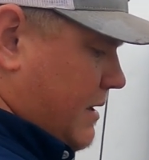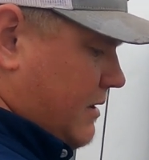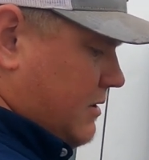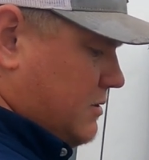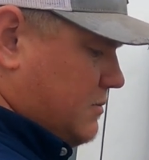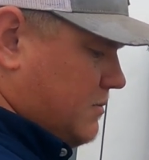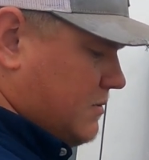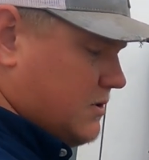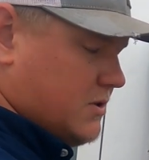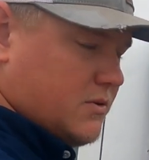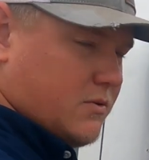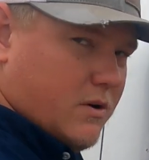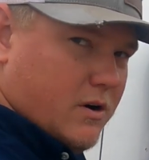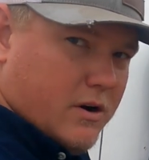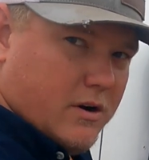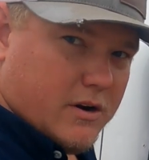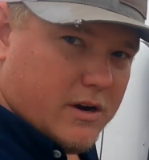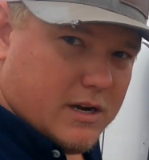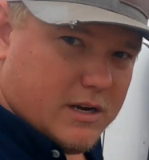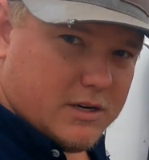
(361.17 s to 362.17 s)
pounds per
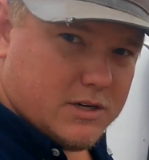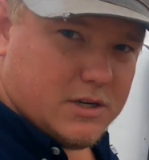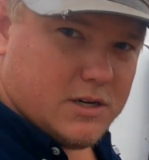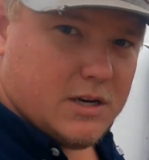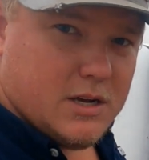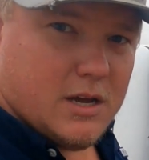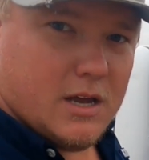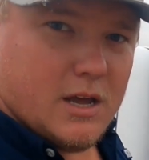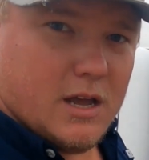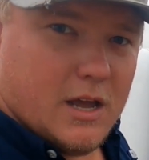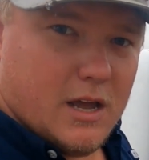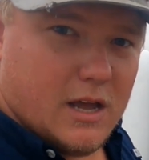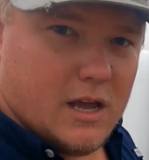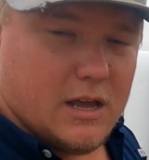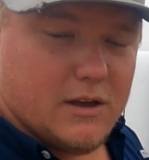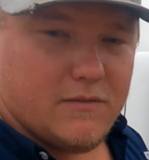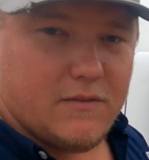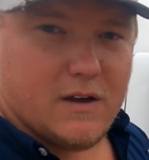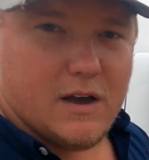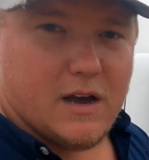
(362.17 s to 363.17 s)
square inch. If